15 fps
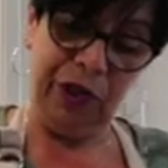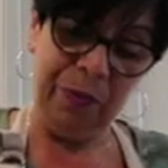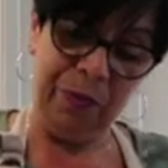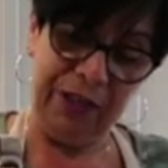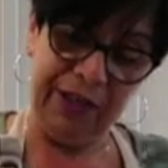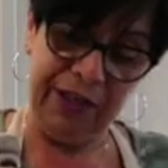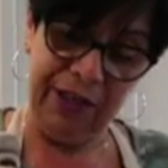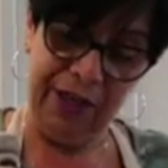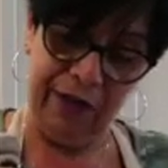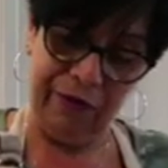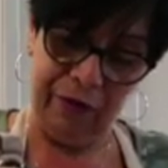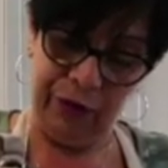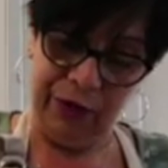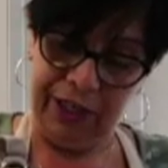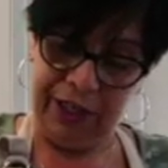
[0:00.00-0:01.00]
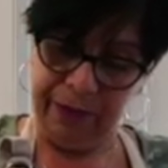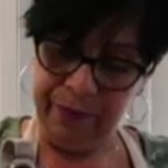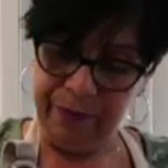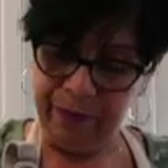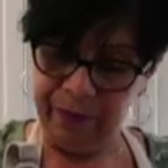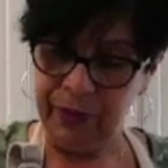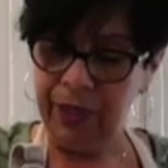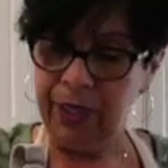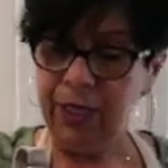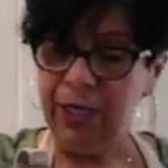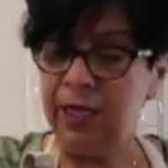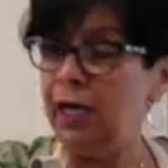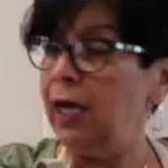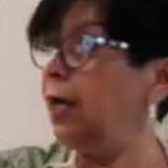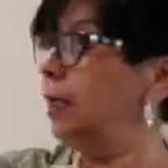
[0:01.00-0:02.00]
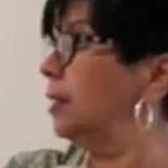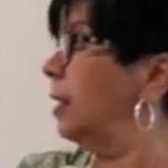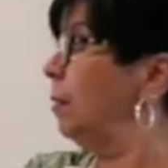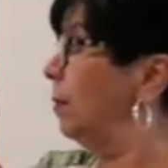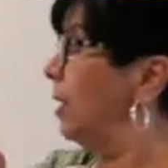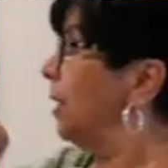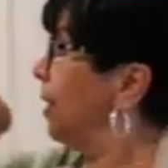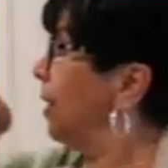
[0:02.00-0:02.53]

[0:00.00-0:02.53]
to put the cover, okay? I got my